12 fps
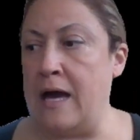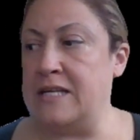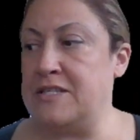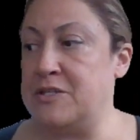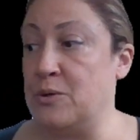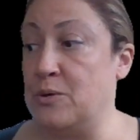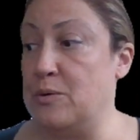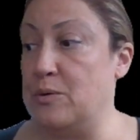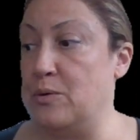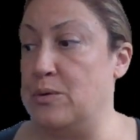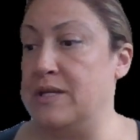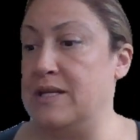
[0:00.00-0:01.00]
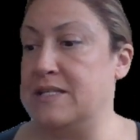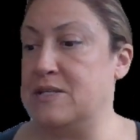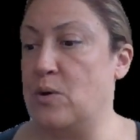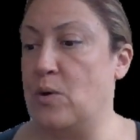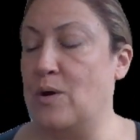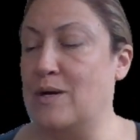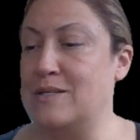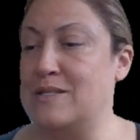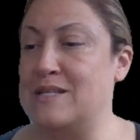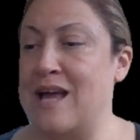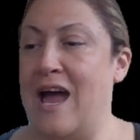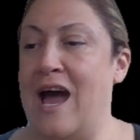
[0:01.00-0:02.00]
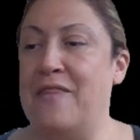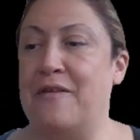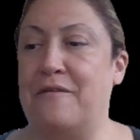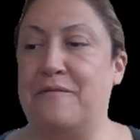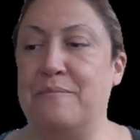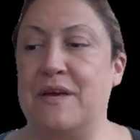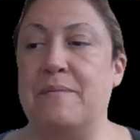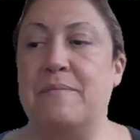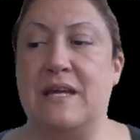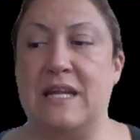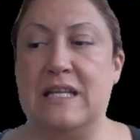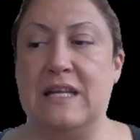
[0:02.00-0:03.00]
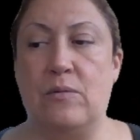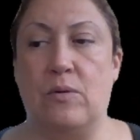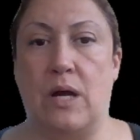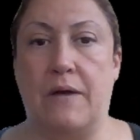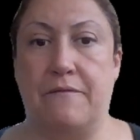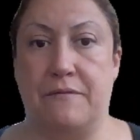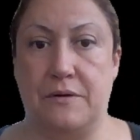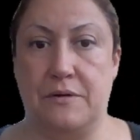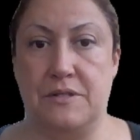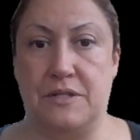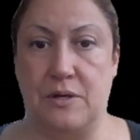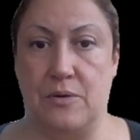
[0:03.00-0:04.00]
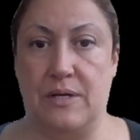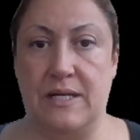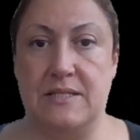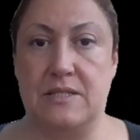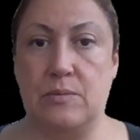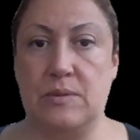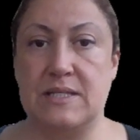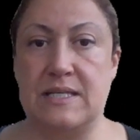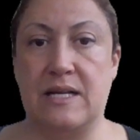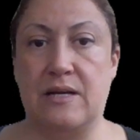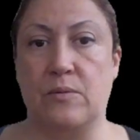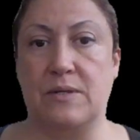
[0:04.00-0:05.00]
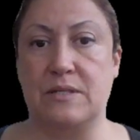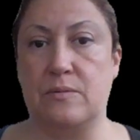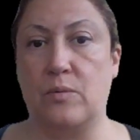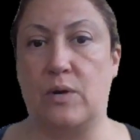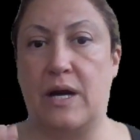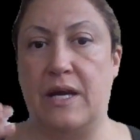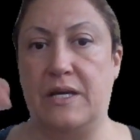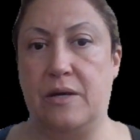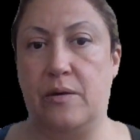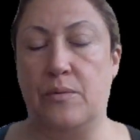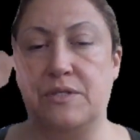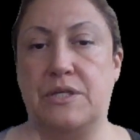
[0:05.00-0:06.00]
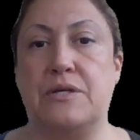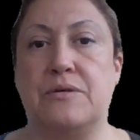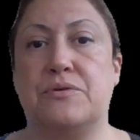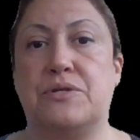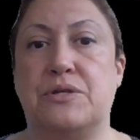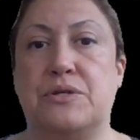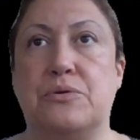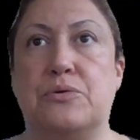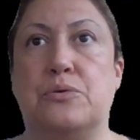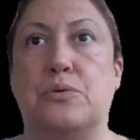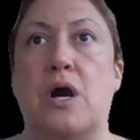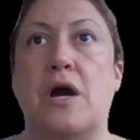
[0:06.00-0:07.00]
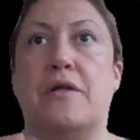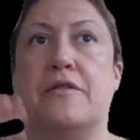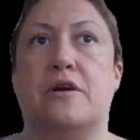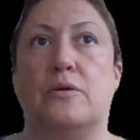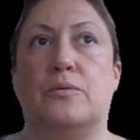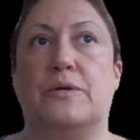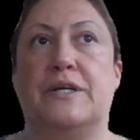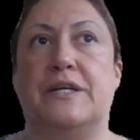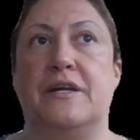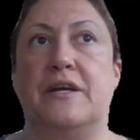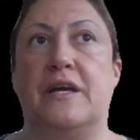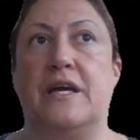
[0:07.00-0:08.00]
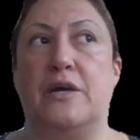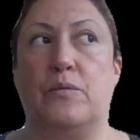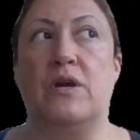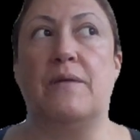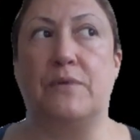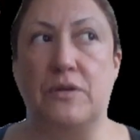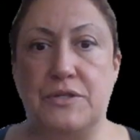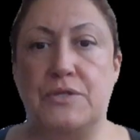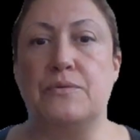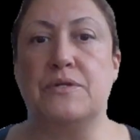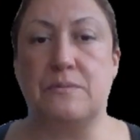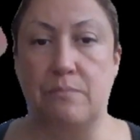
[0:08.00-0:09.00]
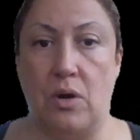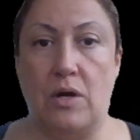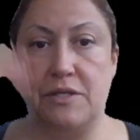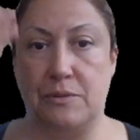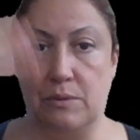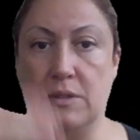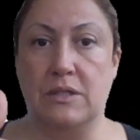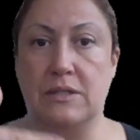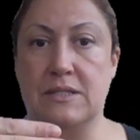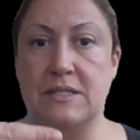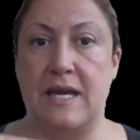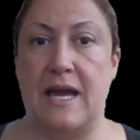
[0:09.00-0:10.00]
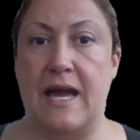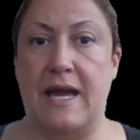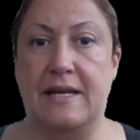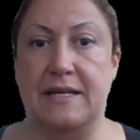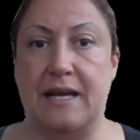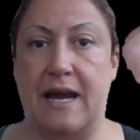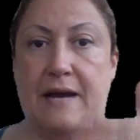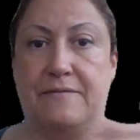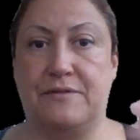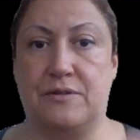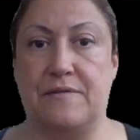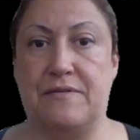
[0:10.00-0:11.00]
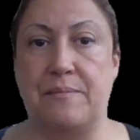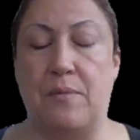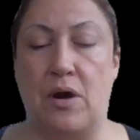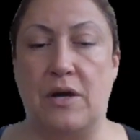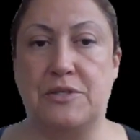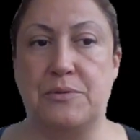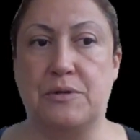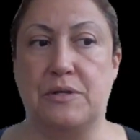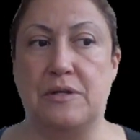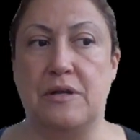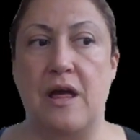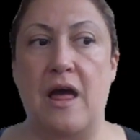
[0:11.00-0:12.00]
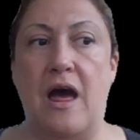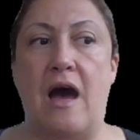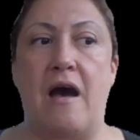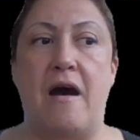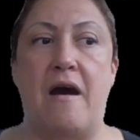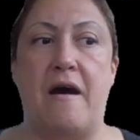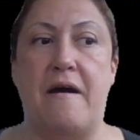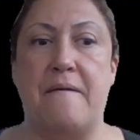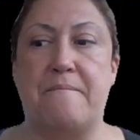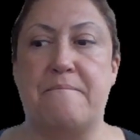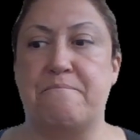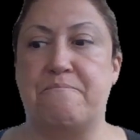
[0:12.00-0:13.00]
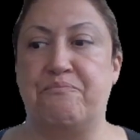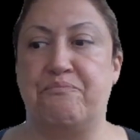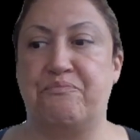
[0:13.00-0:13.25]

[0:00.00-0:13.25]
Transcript: So this course, immediately what I first noticed was that it wasn't what I was used to. What I'm used to is modules, and after every module, um,